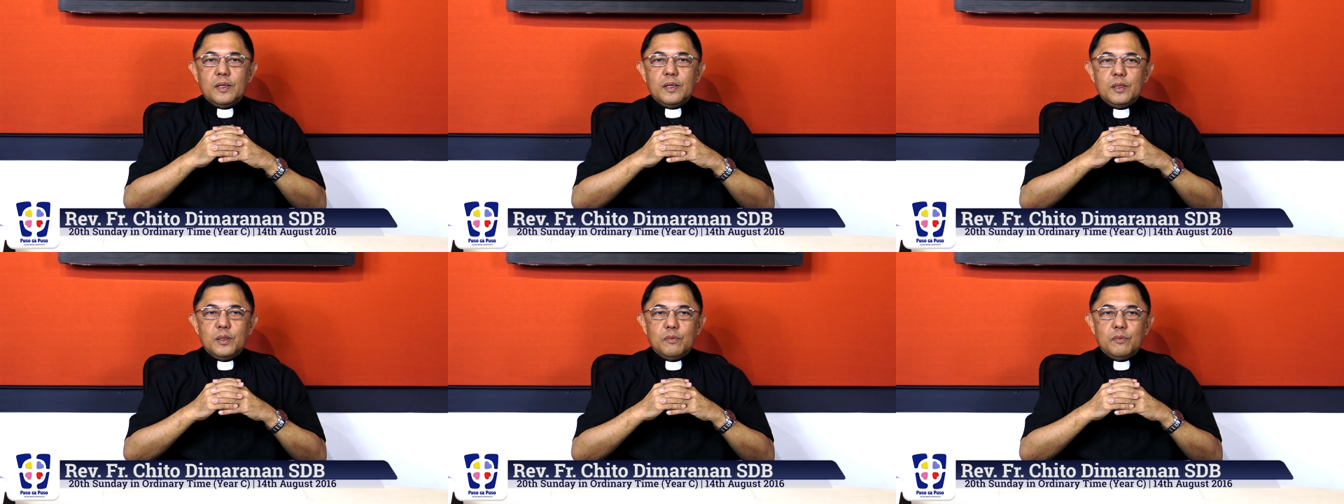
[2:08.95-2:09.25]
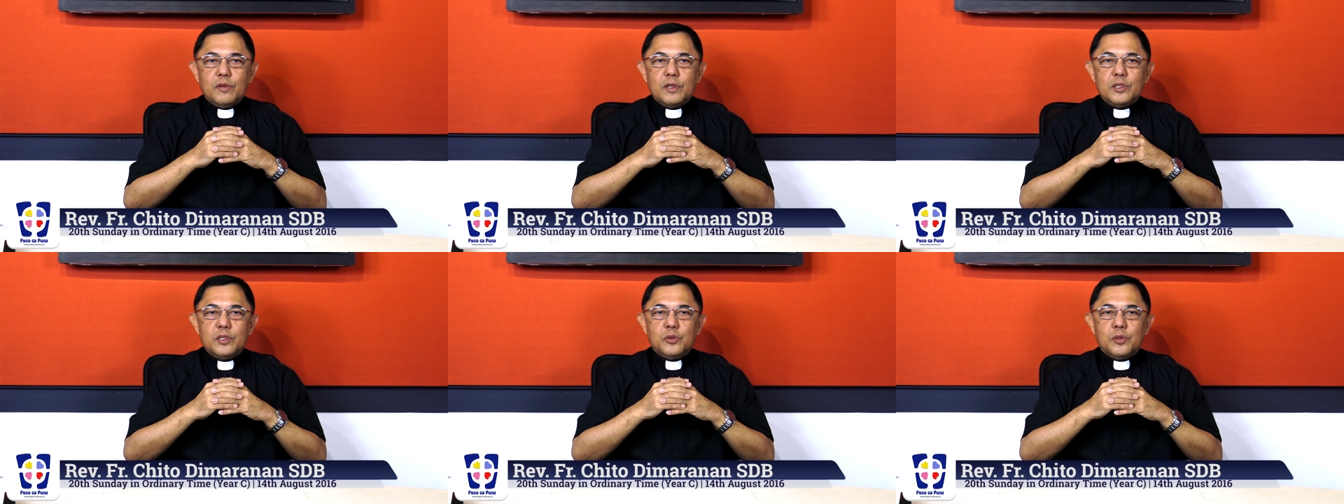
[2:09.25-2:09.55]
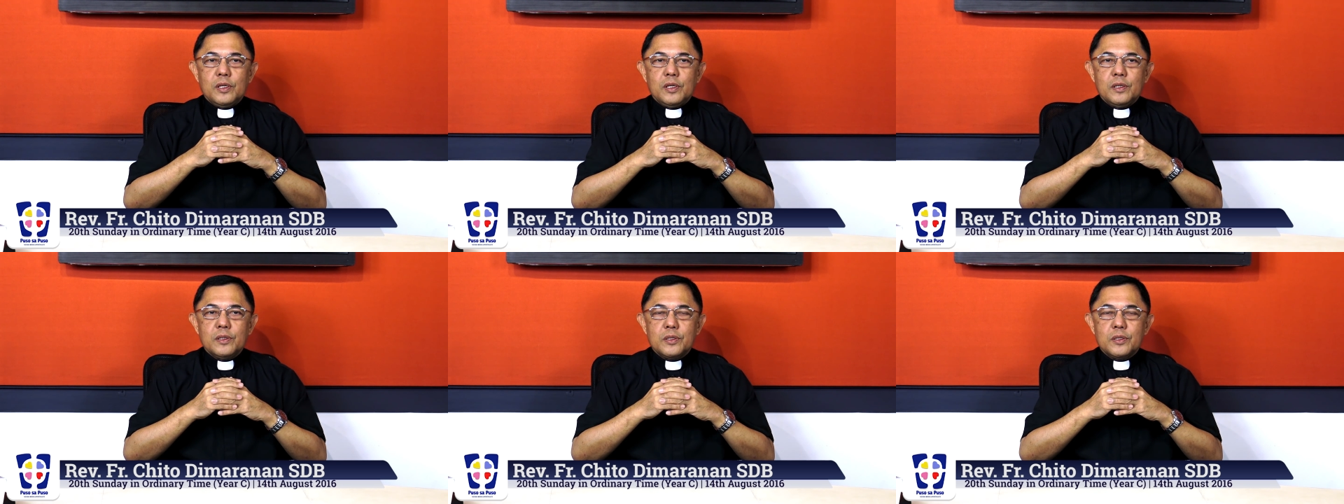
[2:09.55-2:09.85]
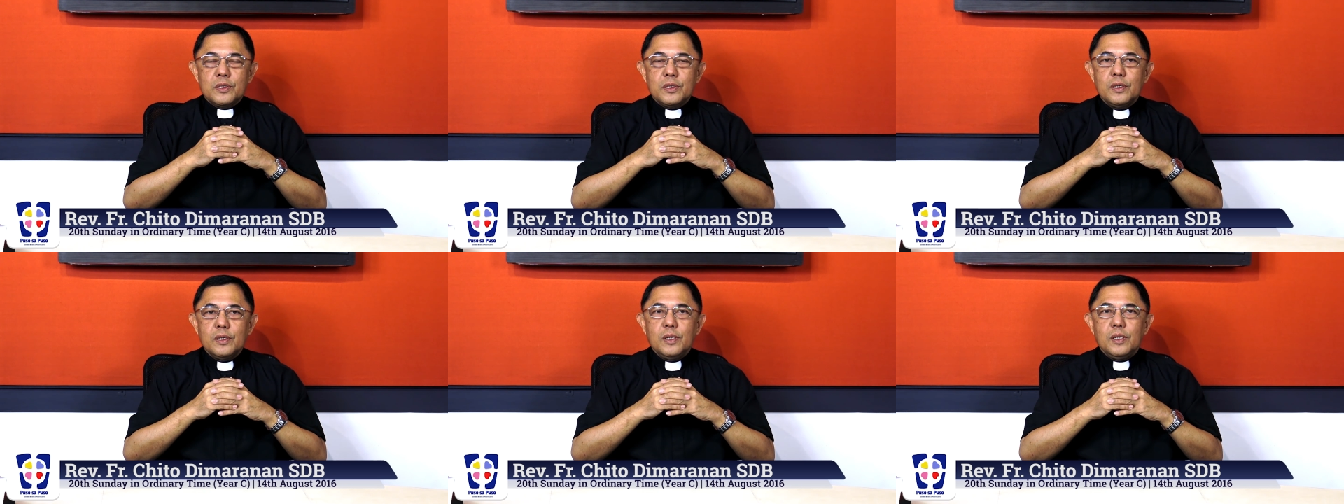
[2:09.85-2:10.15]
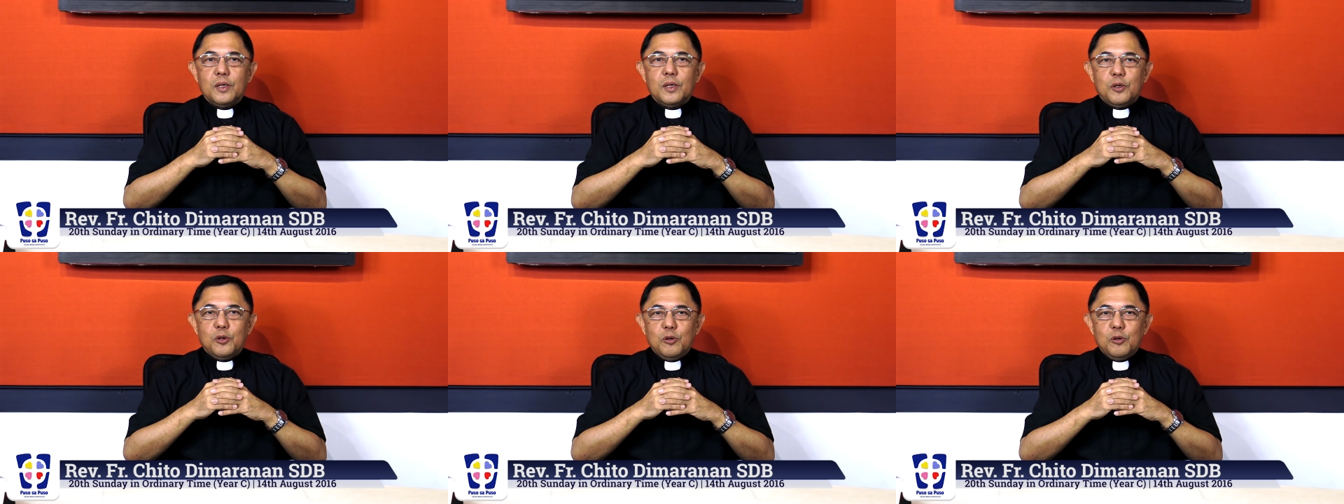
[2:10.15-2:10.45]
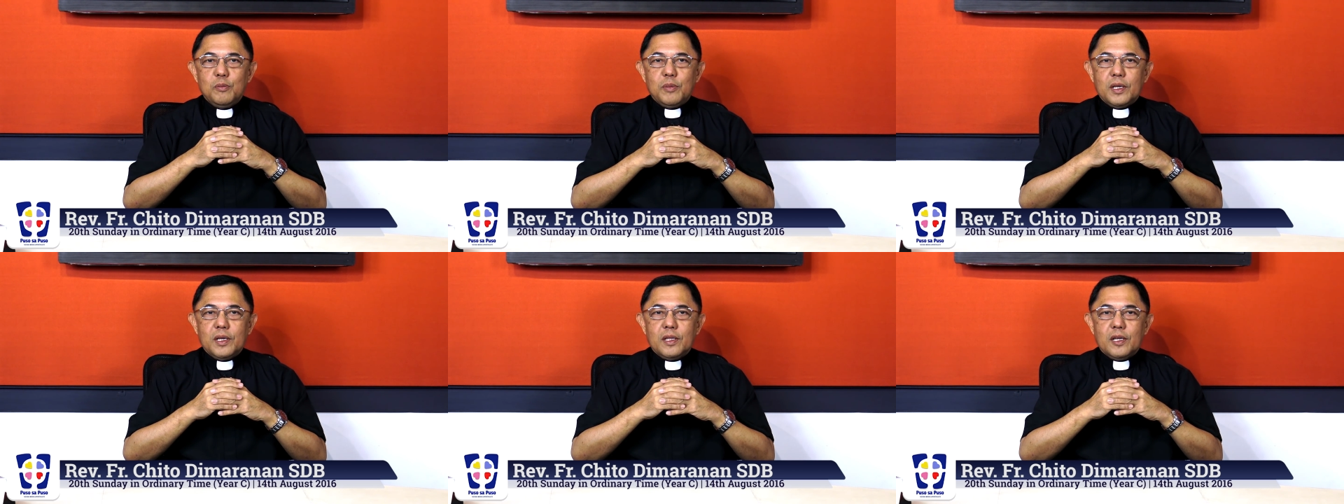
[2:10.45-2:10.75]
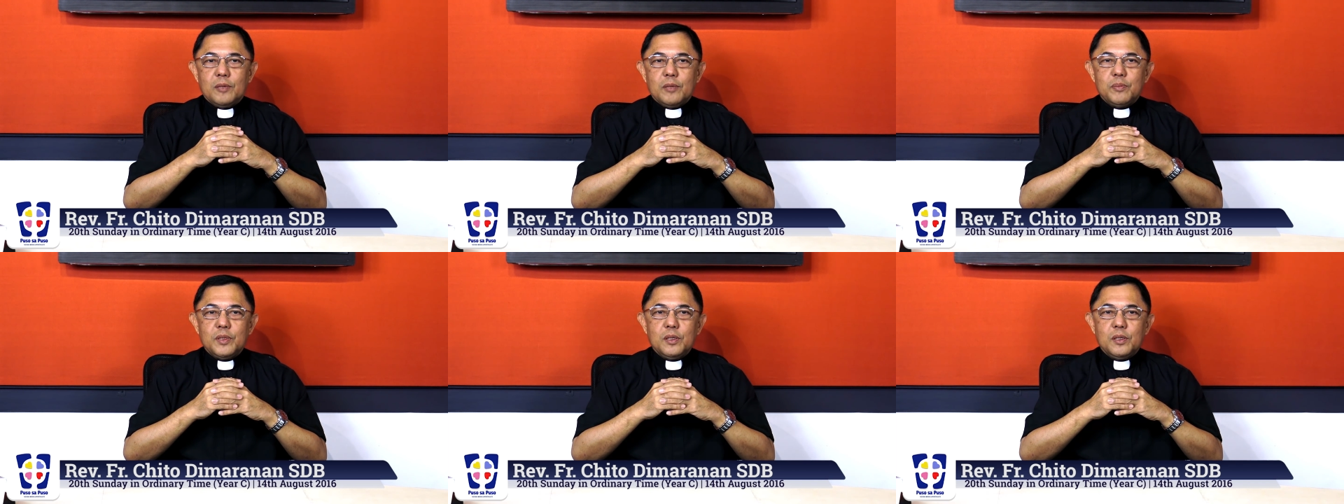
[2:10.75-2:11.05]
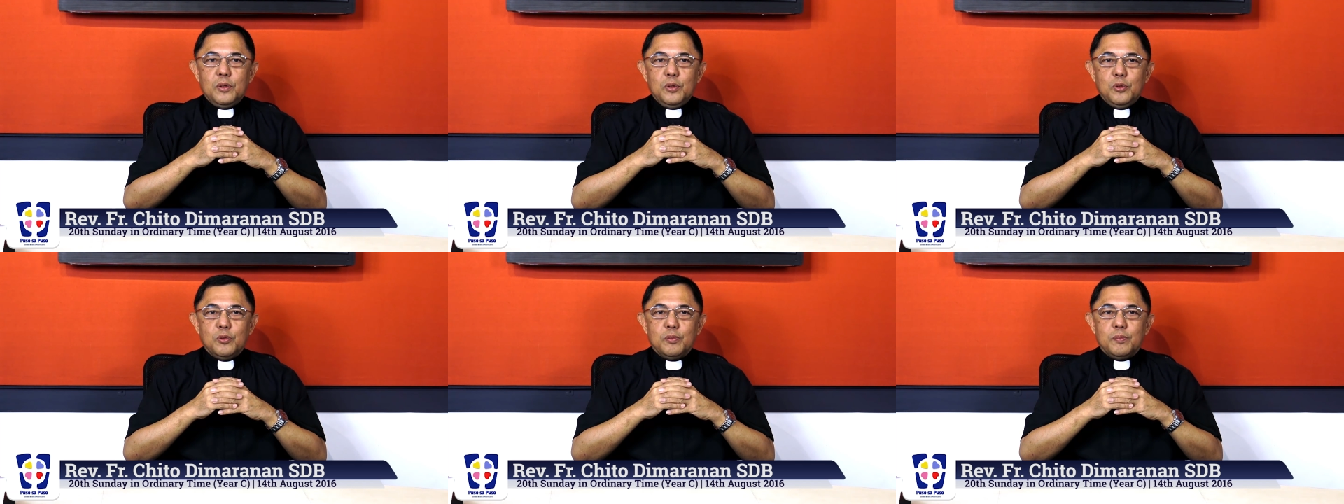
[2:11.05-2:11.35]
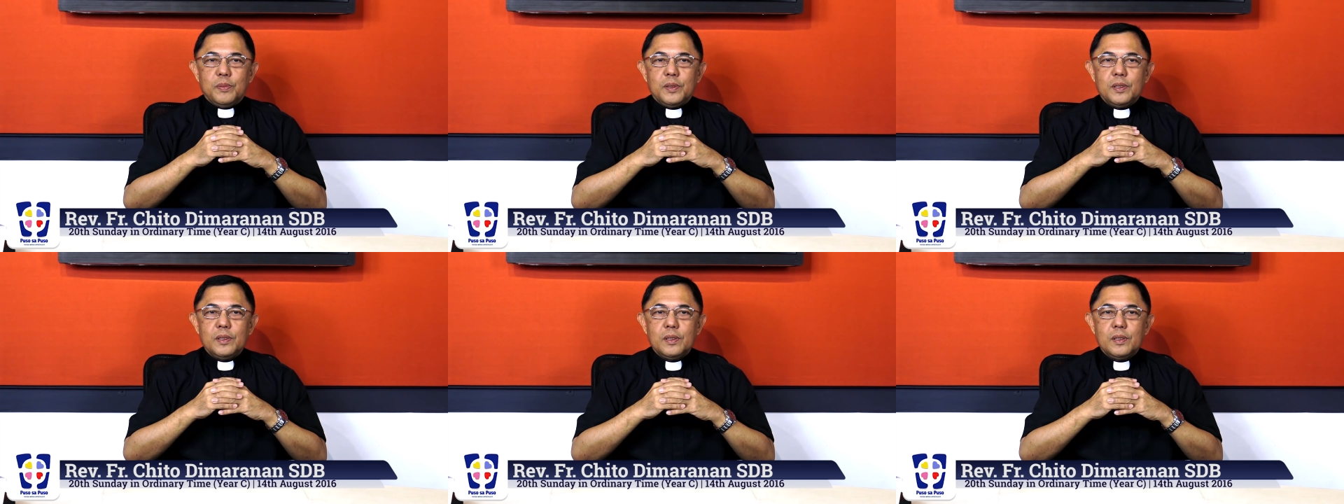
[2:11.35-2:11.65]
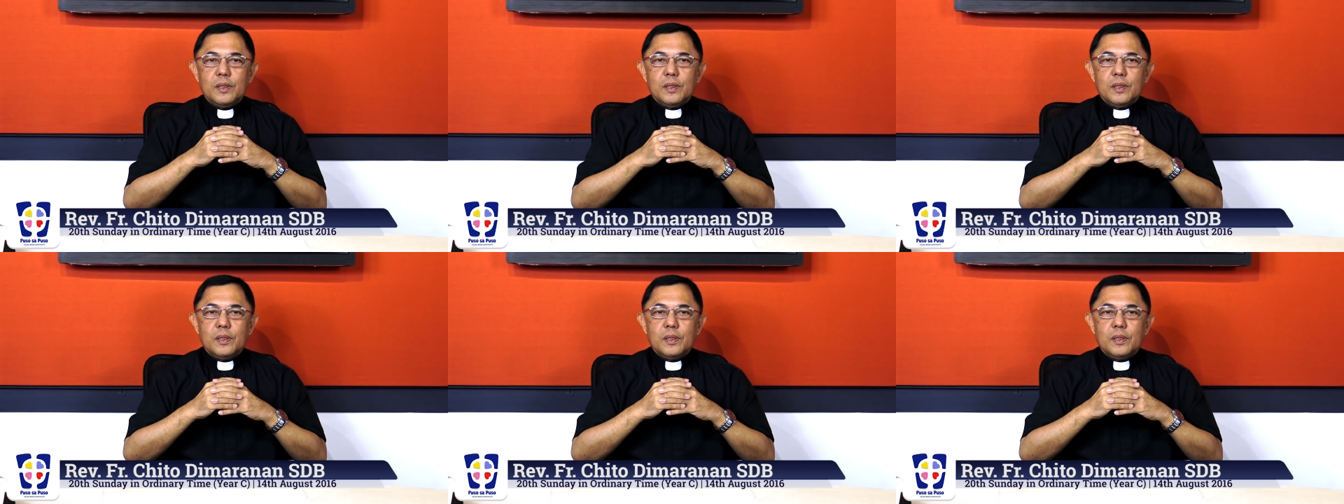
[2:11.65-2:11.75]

individuals who made up the group.